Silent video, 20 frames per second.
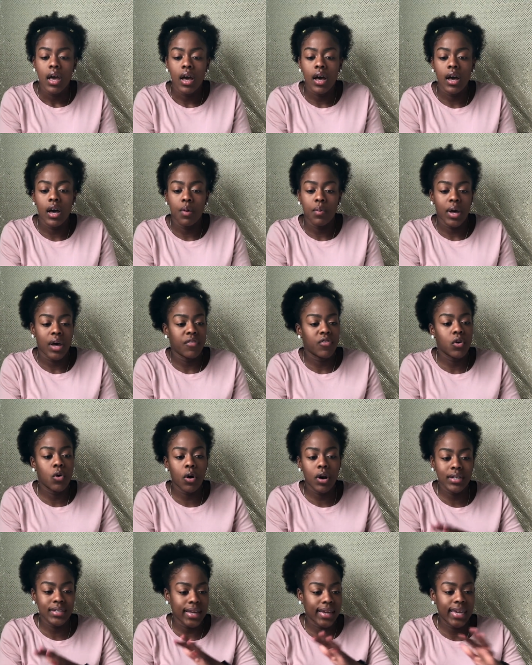Um, of
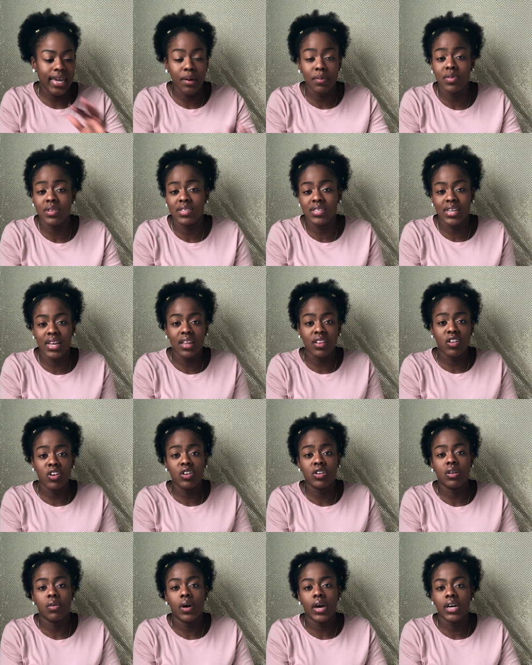course I kept it together,
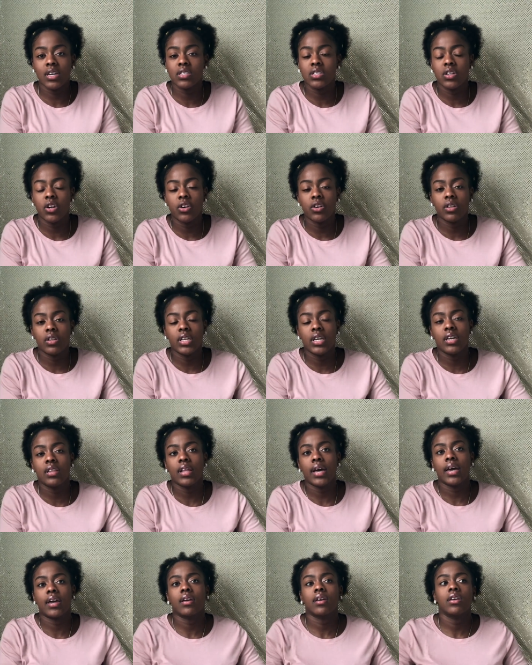you know, externally,
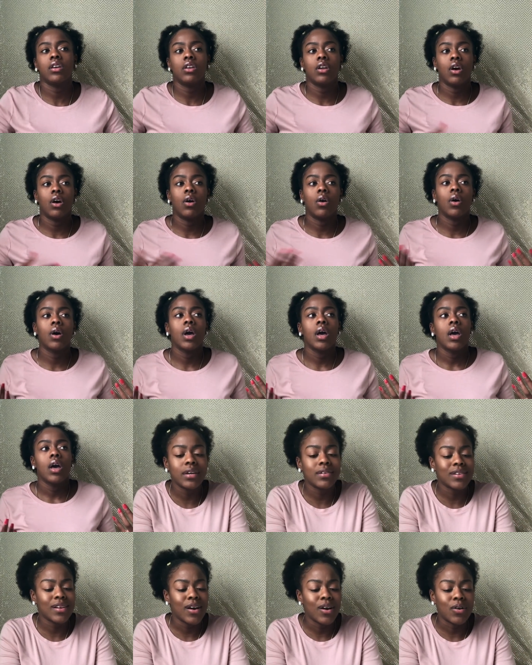like, you know,
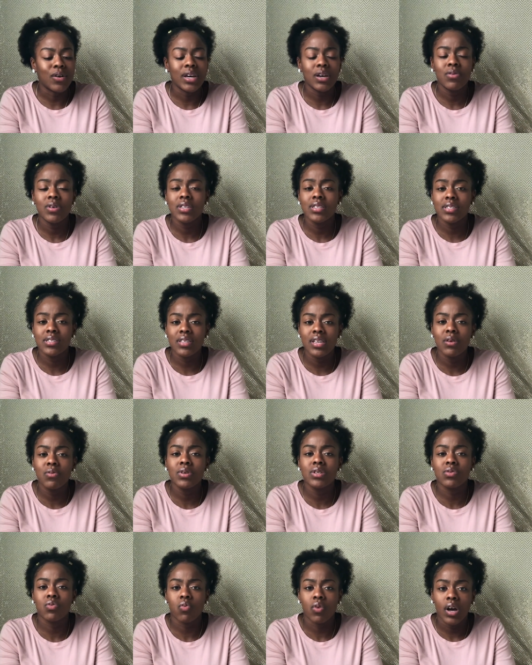no, it was, it
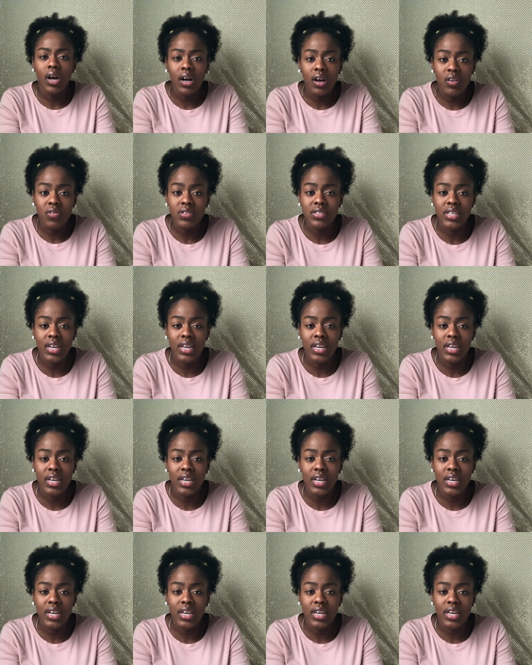was rough.